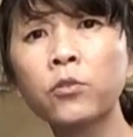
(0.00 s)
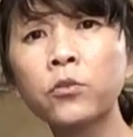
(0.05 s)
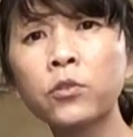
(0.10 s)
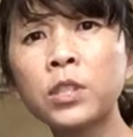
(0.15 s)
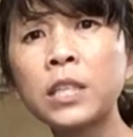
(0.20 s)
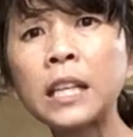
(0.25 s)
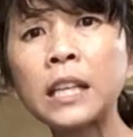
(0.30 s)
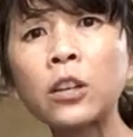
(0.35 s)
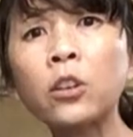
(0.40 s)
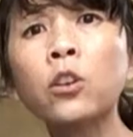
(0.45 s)

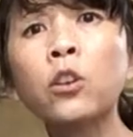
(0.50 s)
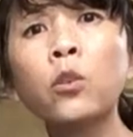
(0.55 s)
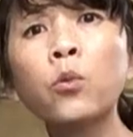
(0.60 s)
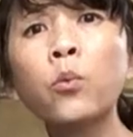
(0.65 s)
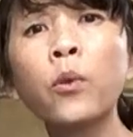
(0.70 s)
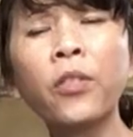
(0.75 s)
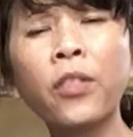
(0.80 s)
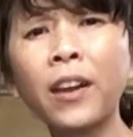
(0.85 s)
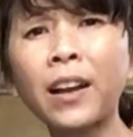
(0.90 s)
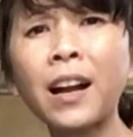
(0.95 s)
deal
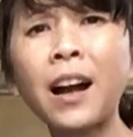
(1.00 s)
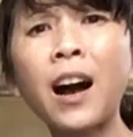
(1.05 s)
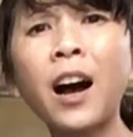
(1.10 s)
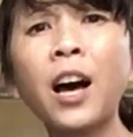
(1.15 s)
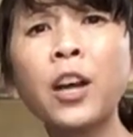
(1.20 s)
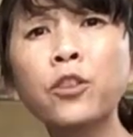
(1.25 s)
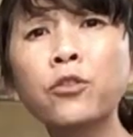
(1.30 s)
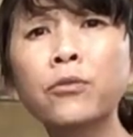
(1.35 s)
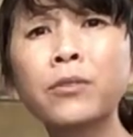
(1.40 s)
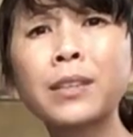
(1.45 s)
with like
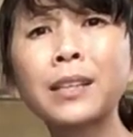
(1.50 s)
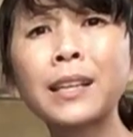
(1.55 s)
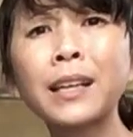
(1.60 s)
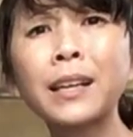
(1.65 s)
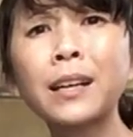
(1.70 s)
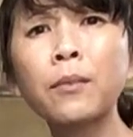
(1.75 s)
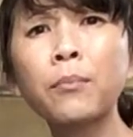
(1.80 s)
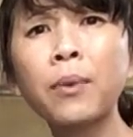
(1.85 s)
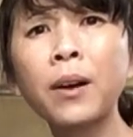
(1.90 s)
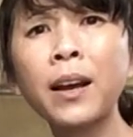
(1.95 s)
100
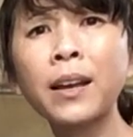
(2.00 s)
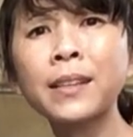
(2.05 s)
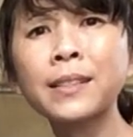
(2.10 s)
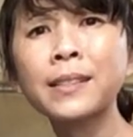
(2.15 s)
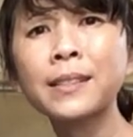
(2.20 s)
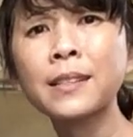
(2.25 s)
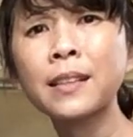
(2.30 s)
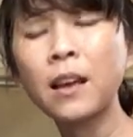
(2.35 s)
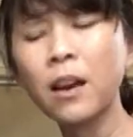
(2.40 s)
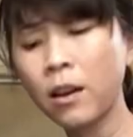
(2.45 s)

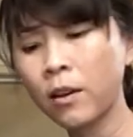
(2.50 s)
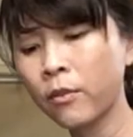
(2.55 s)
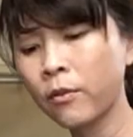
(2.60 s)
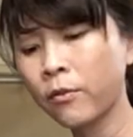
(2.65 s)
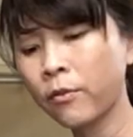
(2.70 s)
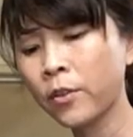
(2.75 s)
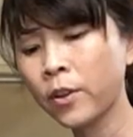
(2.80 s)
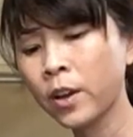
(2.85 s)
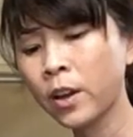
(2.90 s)
gigabytes of